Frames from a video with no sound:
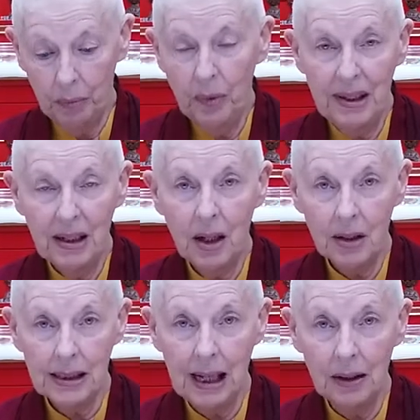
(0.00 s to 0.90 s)
within
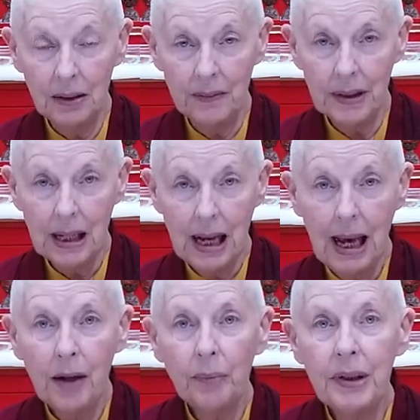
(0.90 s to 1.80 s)
ourselves
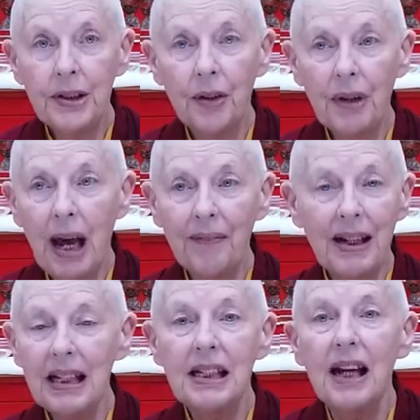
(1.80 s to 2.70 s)
and we don't have
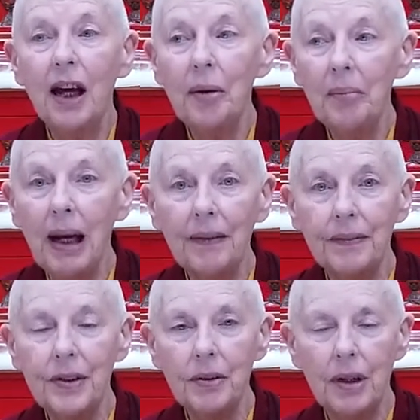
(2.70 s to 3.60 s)
any time
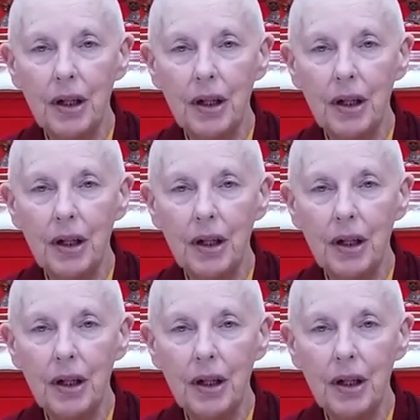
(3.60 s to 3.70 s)
left